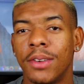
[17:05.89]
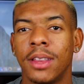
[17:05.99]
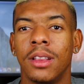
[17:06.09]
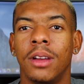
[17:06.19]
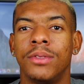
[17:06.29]

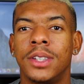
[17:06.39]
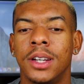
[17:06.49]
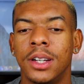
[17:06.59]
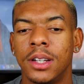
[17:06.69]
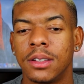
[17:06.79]
I'd love
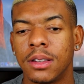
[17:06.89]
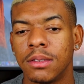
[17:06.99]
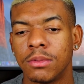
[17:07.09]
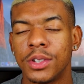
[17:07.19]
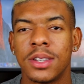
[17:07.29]
to
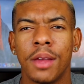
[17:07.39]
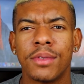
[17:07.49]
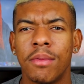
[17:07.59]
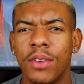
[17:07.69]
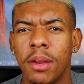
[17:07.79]
receive
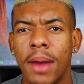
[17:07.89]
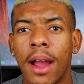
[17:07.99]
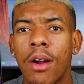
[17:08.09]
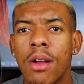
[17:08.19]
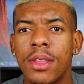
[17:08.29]
some
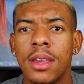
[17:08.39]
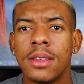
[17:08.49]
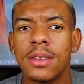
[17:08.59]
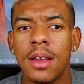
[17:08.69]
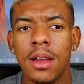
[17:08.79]
feedback on
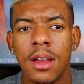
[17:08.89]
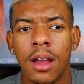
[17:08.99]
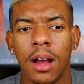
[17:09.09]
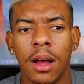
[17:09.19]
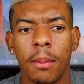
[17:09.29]
these.
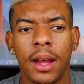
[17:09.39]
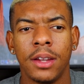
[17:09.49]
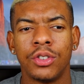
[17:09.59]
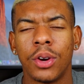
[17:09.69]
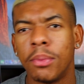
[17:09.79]
Um, I
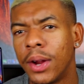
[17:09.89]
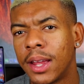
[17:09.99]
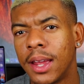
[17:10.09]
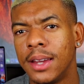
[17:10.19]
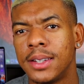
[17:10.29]
enjoyed
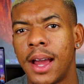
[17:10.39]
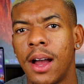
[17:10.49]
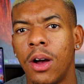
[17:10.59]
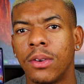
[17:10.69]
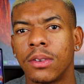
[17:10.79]
breaking it
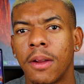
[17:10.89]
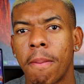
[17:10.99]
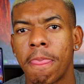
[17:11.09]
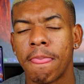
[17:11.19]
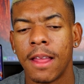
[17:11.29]
down,
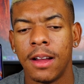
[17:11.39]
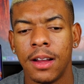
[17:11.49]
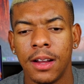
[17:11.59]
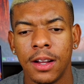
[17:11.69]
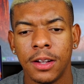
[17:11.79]

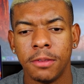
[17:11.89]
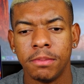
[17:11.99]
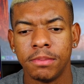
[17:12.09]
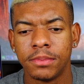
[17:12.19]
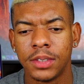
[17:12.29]

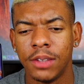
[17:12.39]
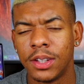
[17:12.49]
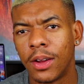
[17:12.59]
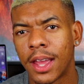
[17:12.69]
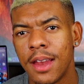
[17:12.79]
um,
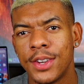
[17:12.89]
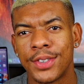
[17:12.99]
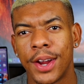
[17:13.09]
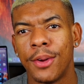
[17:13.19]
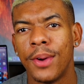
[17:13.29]
even though I kind of
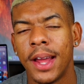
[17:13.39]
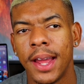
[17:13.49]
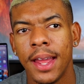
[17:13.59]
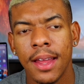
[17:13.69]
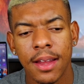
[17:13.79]
strayed
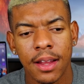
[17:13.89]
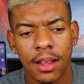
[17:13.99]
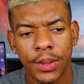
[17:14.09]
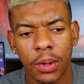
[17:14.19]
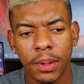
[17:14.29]
away
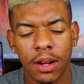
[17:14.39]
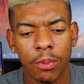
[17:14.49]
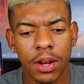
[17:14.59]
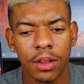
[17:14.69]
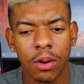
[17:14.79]
a little bit on
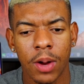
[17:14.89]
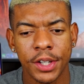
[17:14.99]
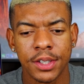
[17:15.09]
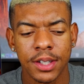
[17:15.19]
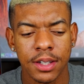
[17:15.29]
one of the
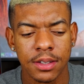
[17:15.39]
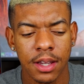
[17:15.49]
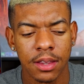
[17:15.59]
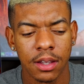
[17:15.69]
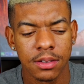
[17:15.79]
questions.
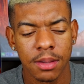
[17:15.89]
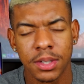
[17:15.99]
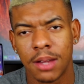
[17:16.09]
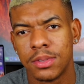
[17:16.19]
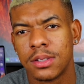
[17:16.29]
I think
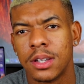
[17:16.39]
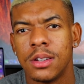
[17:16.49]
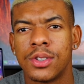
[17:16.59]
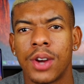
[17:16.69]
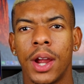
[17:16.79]
sometimes it's good
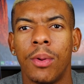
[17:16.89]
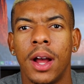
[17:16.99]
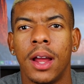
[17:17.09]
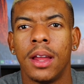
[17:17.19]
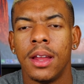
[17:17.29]
to stray
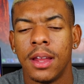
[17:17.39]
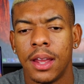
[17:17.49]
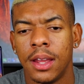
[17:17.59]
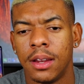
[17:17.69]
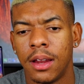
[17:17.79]
away
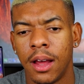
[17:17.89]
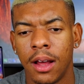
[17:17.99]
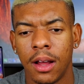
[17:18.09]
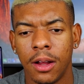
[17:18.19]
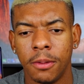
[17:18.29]
in
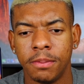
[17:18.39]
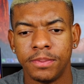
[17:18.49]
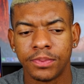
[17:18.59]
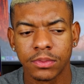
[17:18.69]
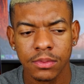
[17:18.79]

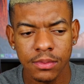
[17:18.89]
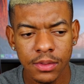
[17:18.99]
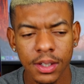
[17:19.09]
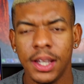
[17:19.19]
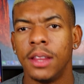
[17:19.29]
um,
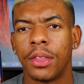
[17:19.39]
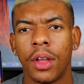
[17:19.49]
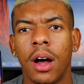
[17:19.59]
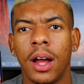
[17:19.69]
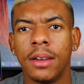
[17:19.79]
in
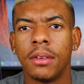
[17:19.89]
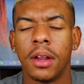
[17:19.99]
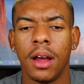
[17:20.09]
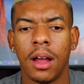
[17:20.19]
thought.